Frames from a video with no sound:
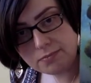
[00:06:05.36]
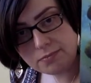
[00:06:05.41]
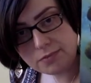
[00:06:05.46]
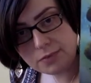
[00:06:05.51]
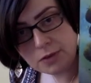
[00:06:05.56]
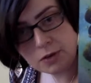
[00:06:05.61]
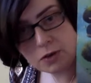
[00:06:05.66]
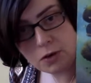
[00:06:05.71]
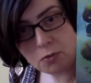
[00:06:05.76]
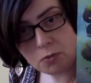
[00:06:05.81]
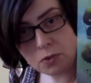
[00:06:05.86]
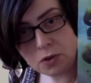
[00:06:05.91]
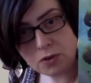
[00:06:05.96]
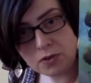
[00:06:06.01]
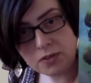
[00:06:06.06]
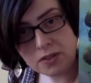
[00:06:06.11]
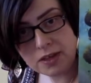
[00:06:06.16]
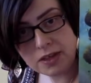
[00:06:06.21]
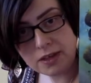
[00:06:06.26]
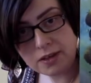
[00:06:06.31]
you're not
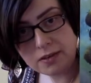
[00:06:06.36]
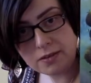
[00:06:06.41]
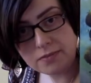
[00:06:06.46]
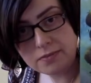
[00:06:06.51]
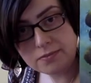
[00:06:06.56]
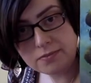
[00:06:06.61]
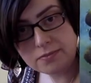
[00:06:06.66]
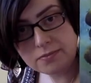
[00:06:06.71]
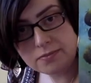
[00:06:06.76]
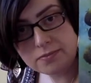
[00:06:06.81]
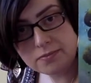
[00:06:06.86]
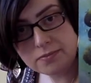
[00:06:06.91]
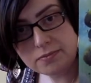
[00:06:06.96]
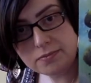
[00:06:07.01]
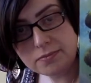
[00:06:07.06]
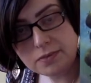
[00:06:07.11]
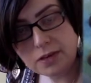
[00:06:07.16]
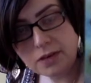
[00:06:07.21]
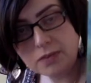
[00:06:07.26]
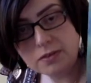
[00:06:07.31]
worthy.
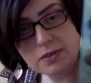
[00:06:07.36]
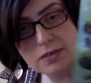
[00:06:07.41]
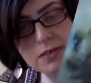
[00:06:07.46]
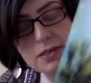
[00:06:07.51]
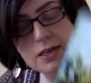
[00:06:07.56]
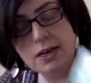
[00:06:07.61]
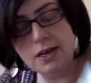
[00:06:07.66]
Don't